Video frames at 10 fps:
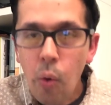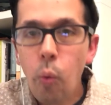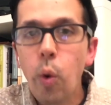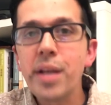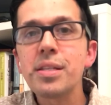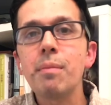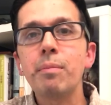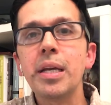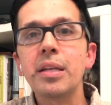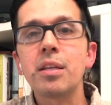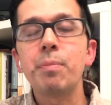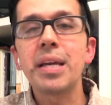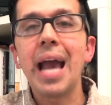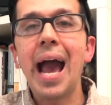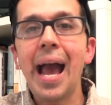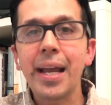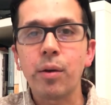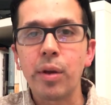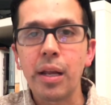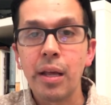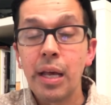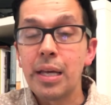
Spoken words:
what does it mean to be accurate?